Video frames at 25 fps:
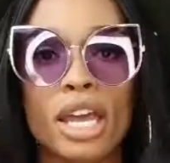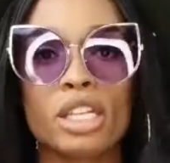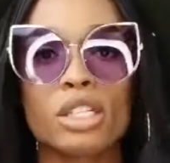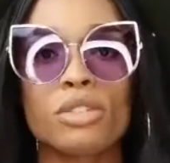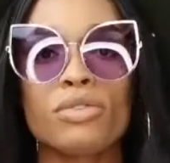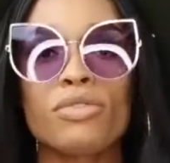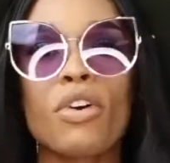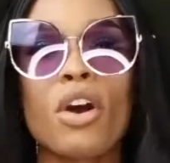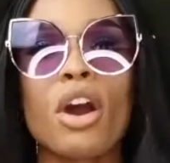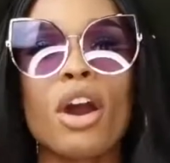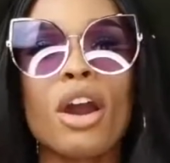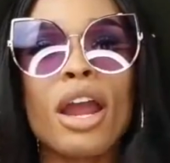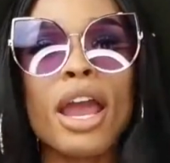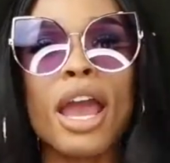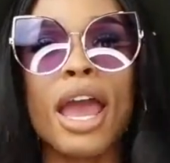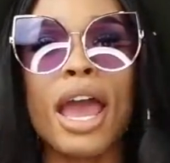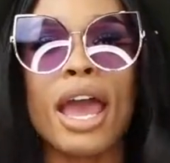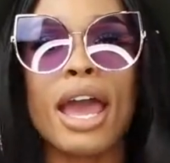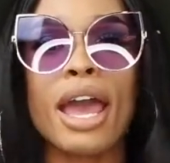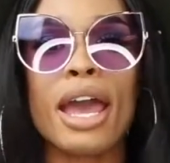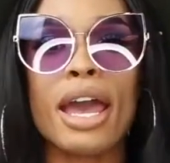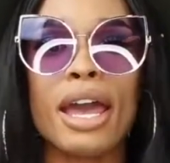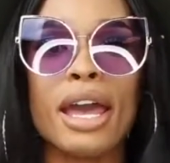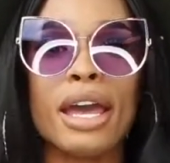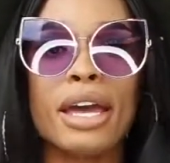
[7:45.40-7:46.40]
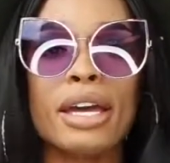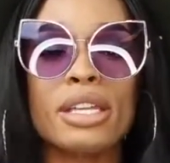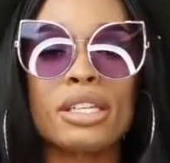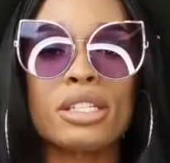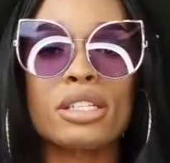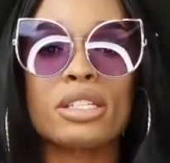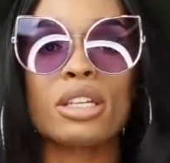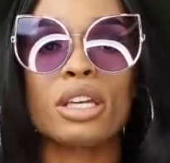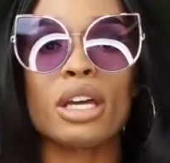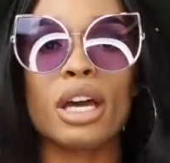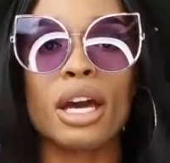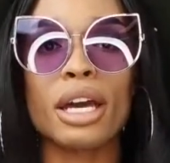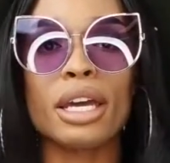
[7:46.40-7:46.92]
As far
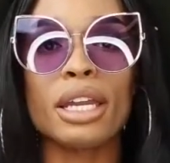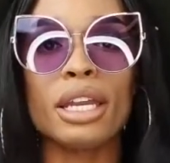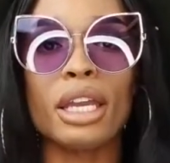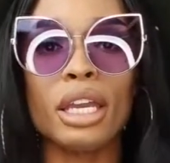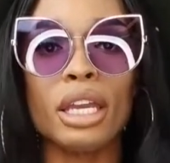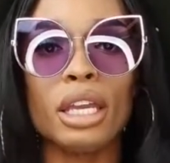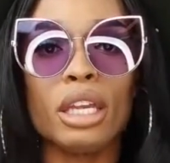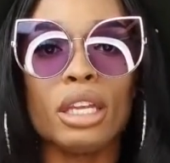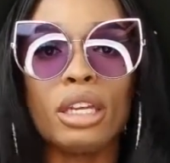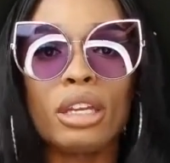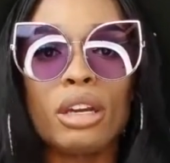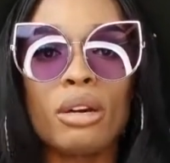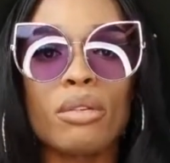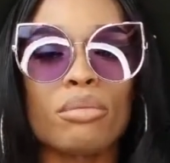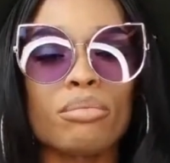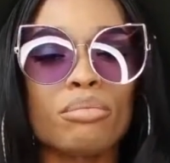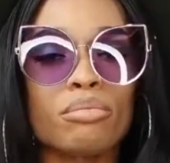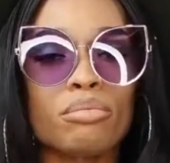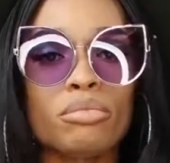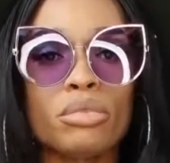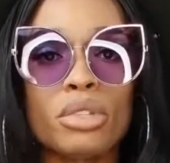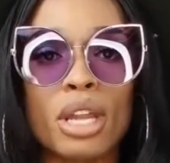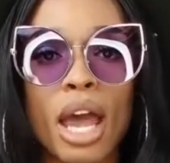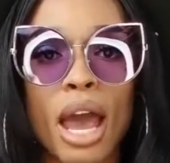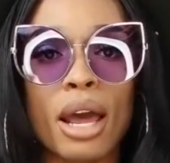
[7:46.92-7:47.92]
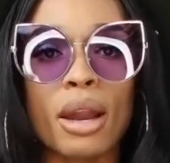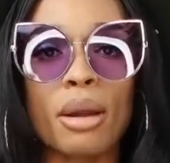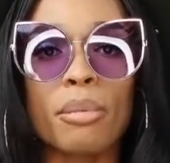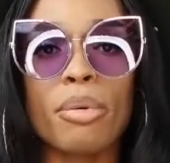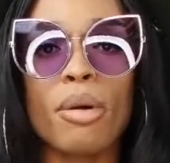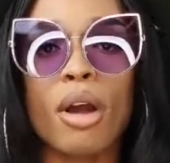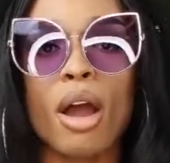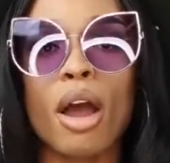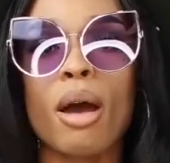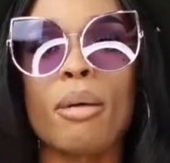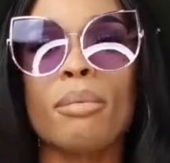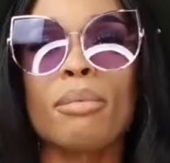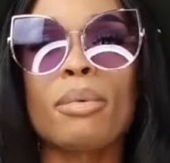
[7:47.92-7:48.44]
as cutting, not a
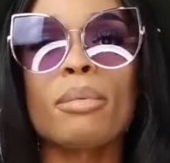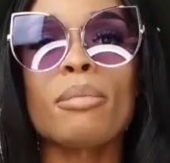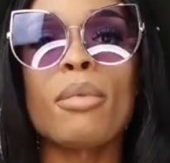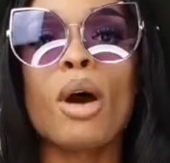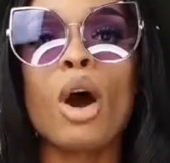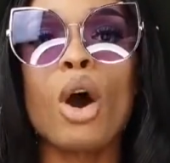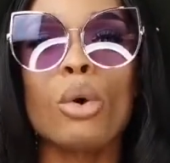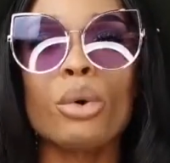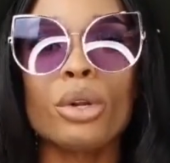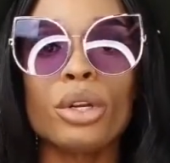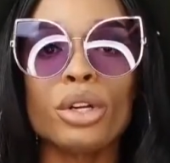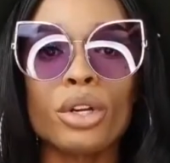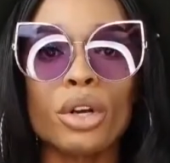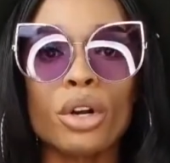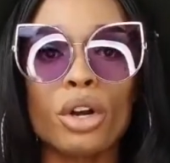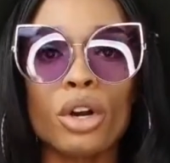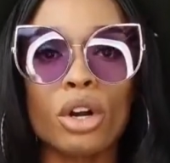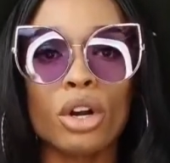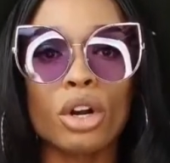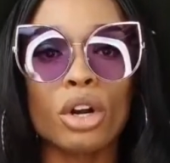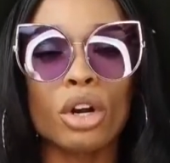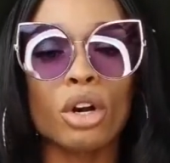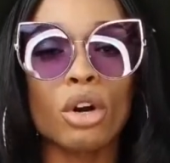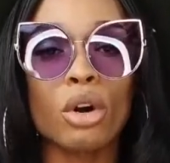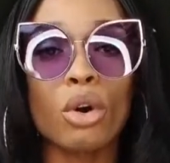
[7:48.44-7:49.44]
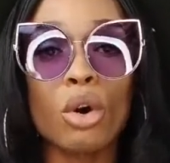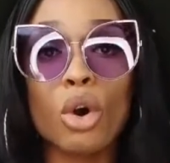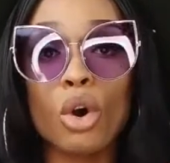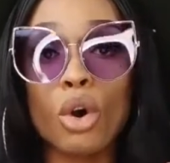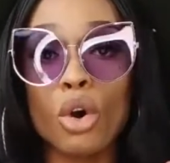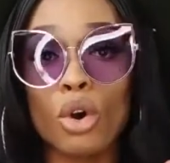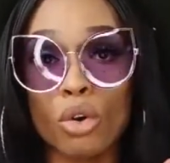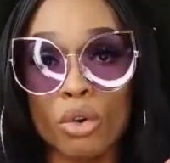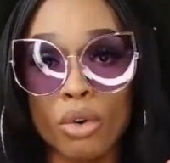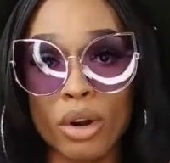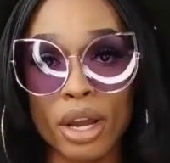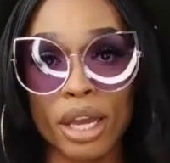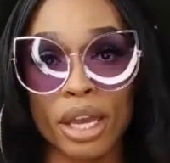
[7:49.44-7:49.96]
problem. Holding a curl,
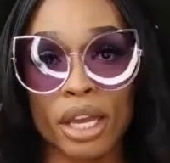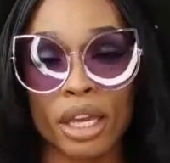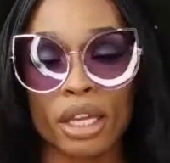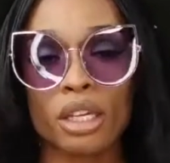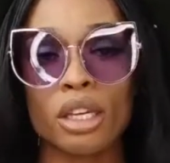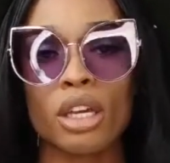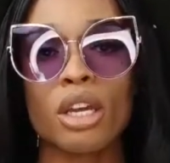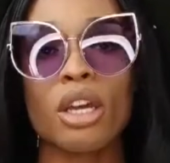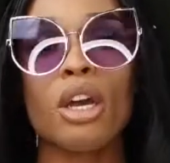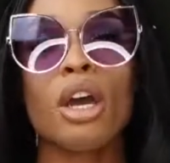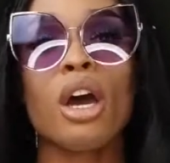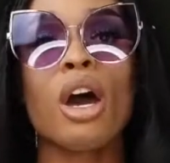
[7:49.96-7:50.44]
great.